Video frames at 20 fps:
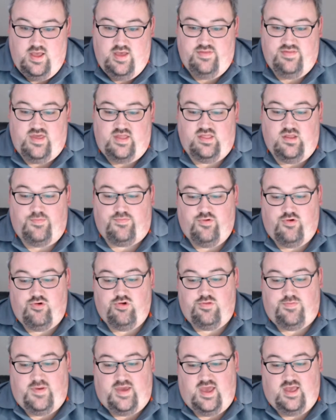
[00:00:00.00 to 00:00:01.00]
Then the
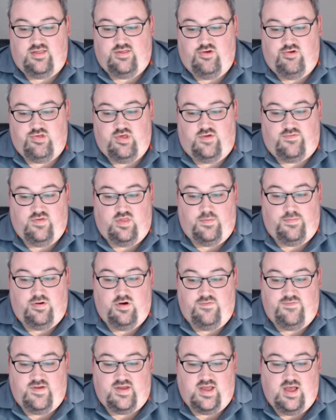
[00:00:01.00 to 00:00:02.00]
brewers began searching for the
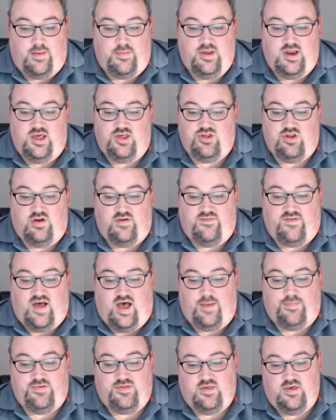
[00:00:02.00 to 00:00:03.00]
perfect combination of
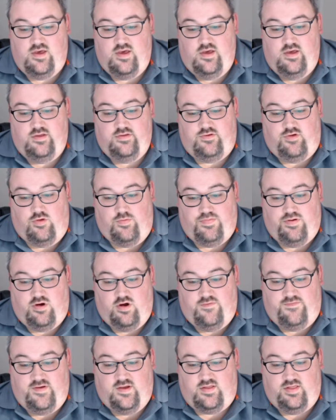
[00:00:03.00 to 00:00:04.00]
hops to
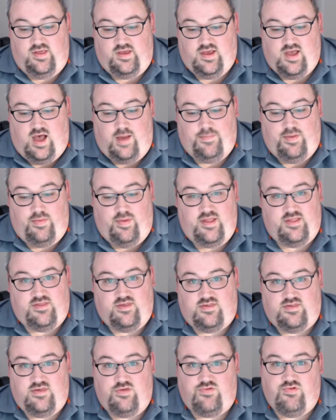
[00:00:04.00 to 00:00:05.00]
perfectly complement the
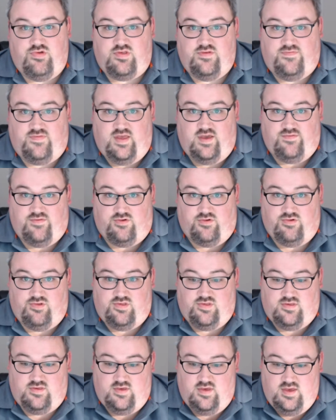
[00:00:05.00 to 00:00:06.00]
citrus
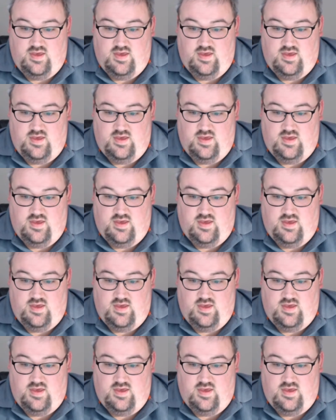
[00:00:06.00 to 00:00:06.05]
flavors.